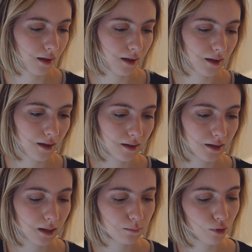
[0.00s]
and
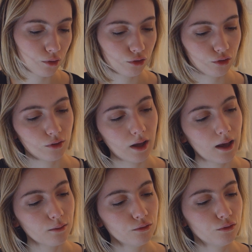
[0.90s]
I'm not sure
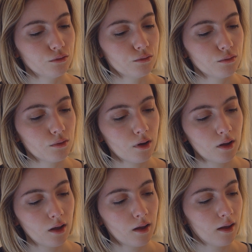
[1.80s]
how to
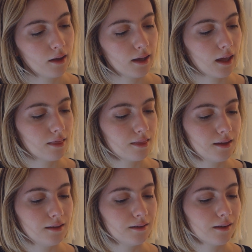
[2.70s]
get
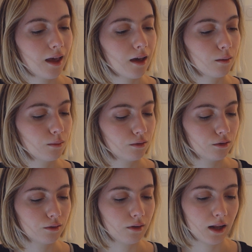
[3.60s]
these out
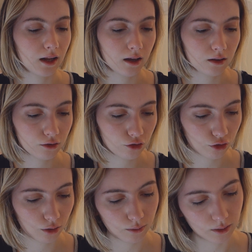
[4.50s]
so that I can
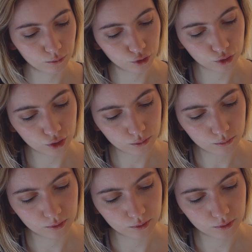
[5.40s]
show them to you.